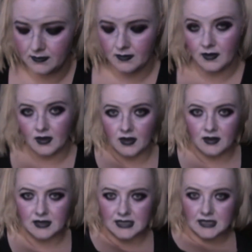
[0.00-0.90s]

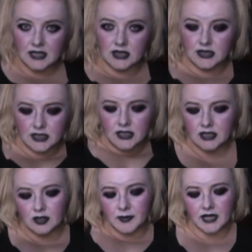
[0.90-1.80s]
Get
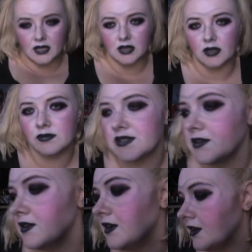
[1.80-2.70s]
a little bit
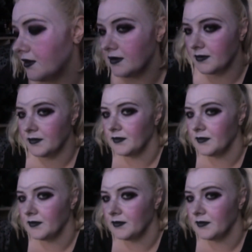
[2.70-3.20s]
closer here.